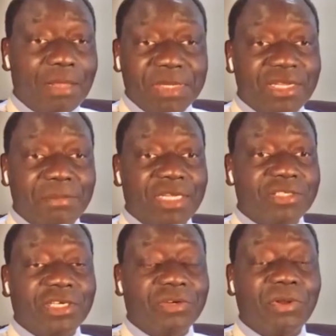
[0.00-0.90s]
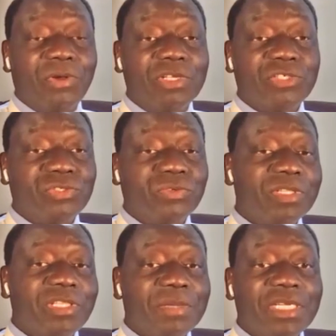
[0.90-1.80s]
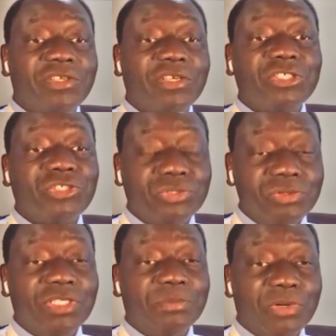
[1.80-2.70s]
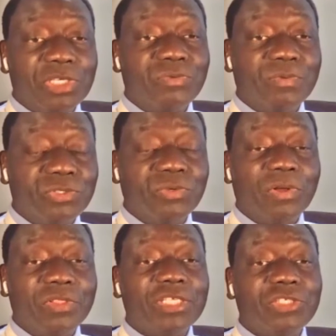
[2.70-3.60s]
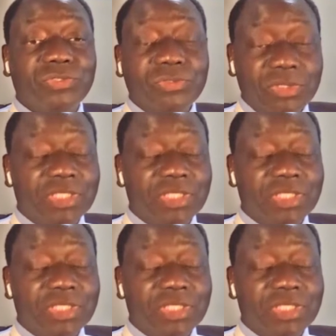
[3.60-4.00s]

I mean, the military will always do what the military do, the police will do what they do,